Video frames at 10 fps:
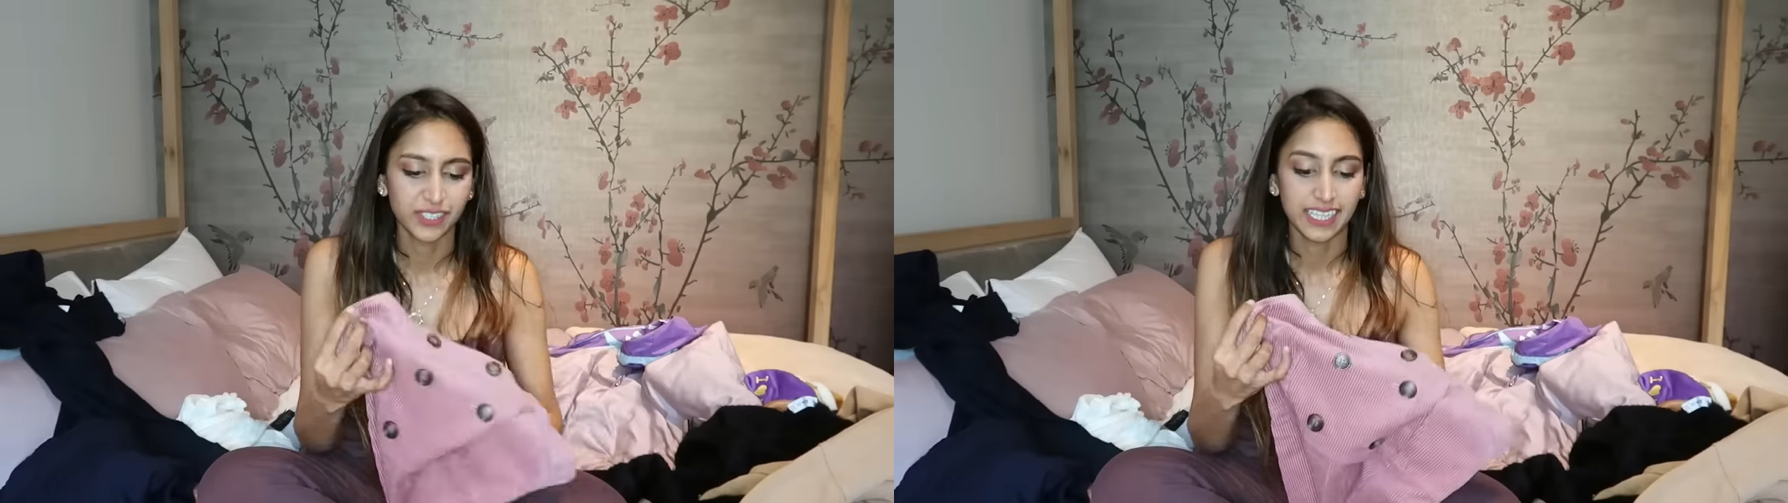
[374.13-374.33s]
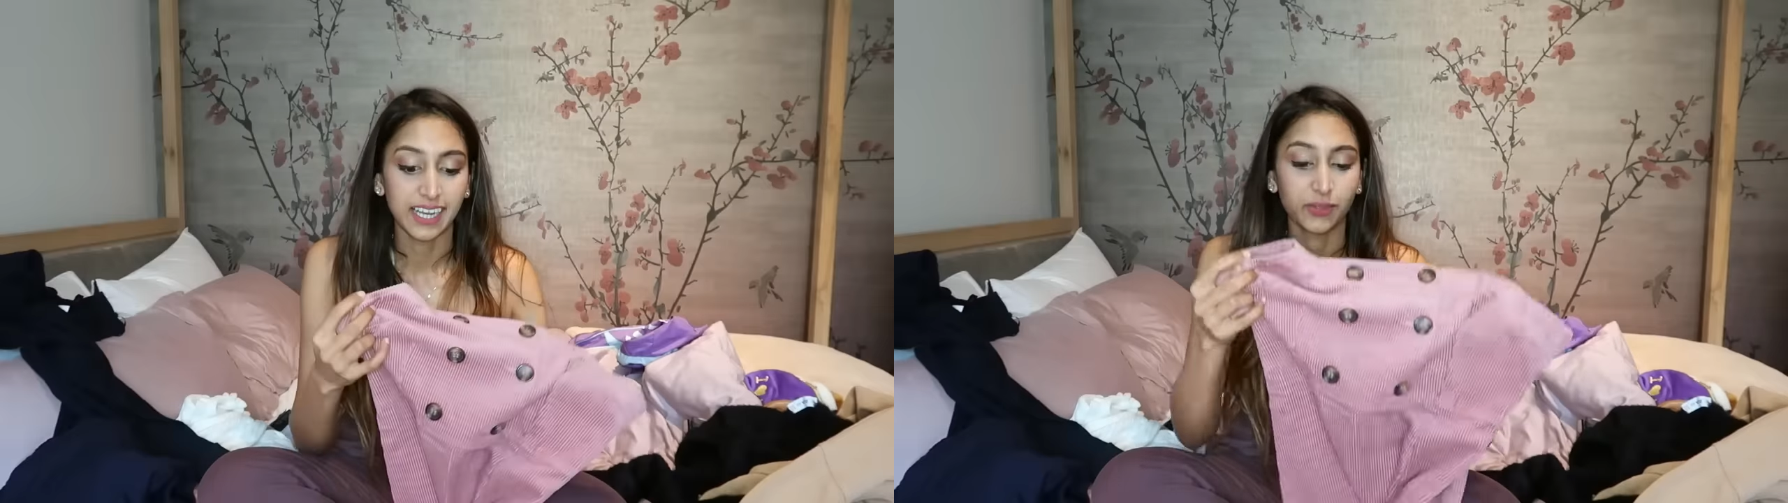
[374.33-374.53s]

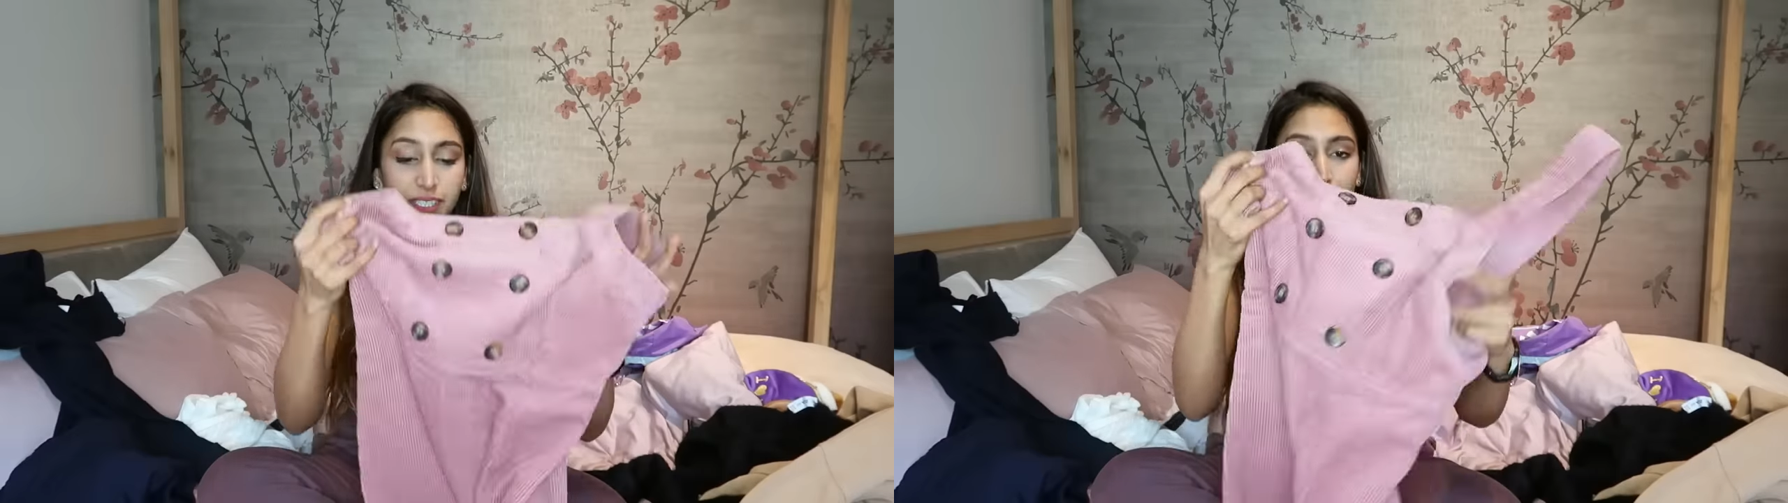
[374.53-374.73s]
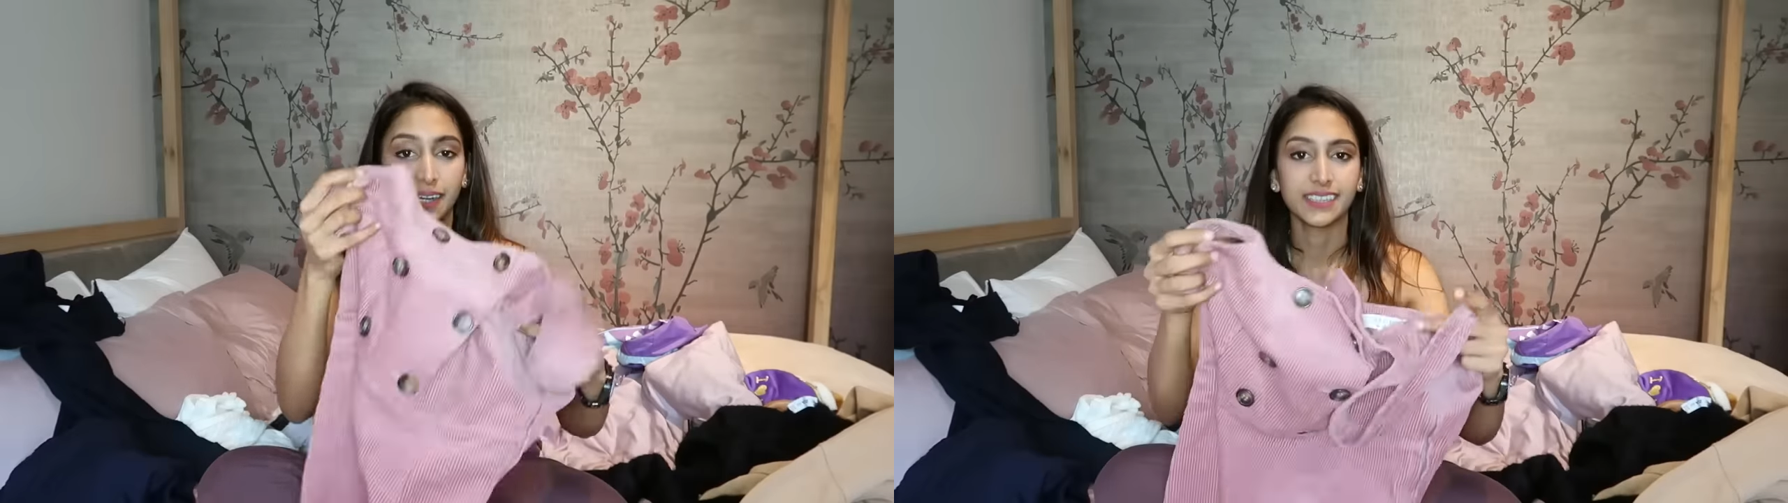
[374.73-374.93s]
as I
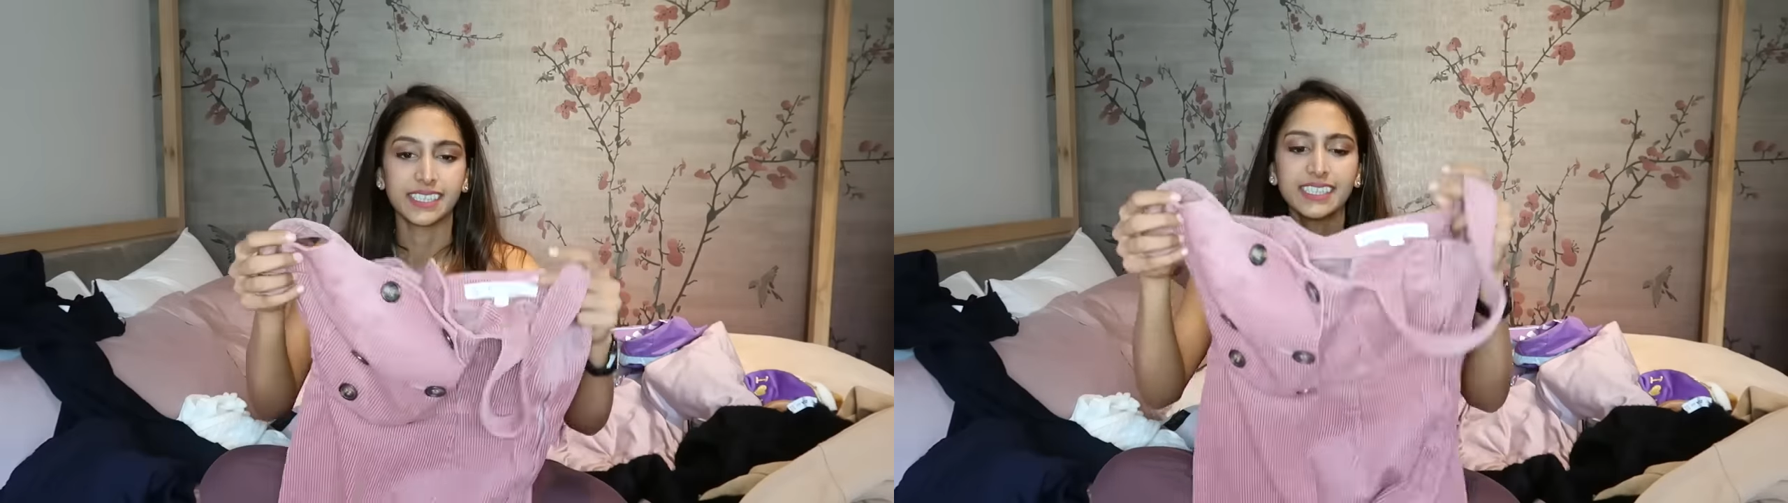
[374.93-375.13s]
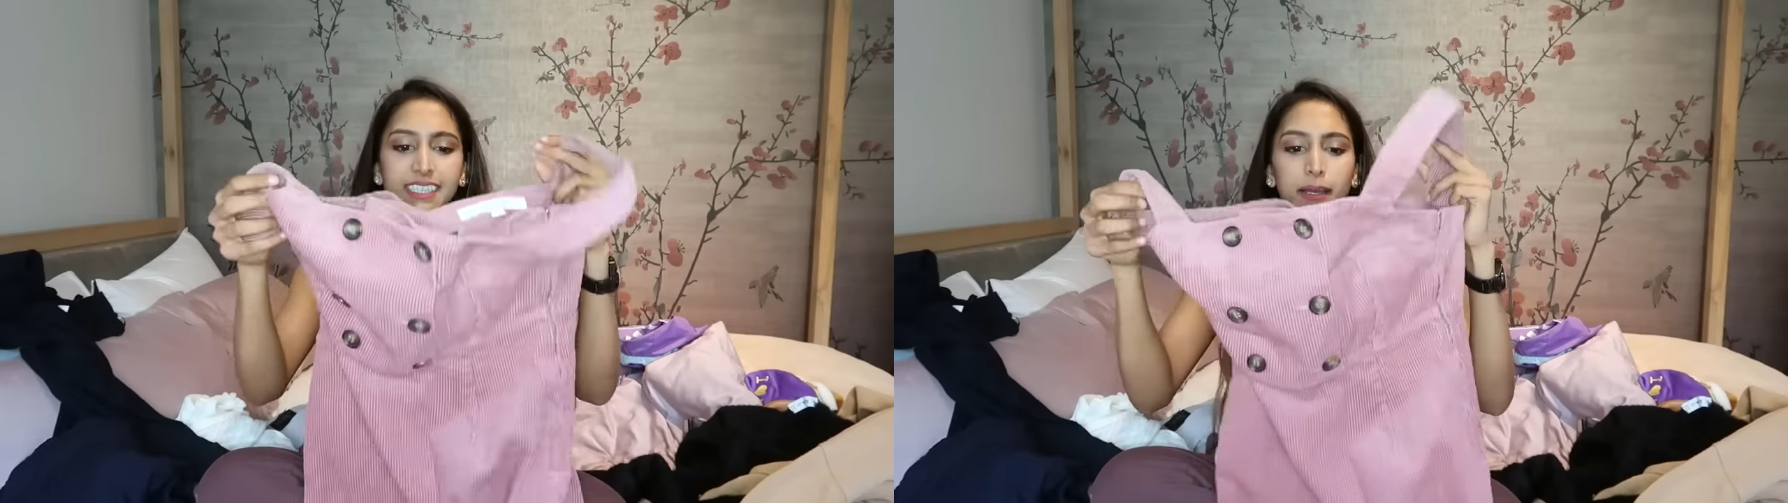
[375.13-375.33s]
was about
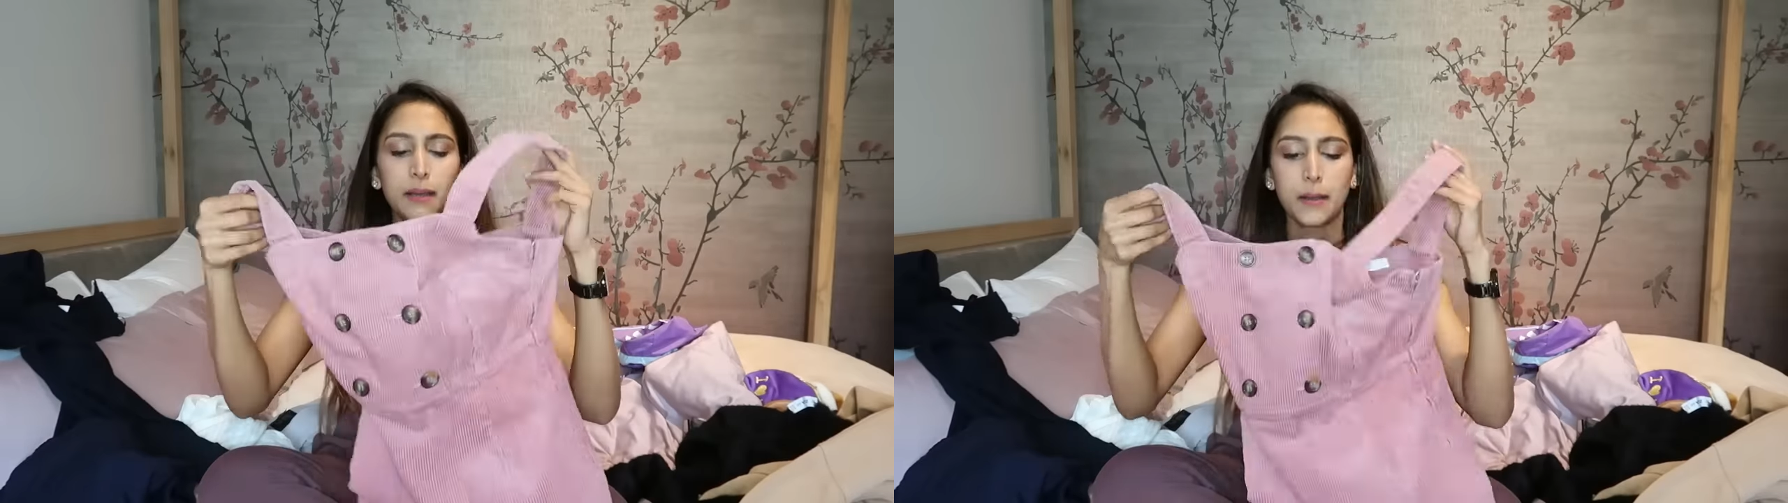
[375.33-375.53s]
it.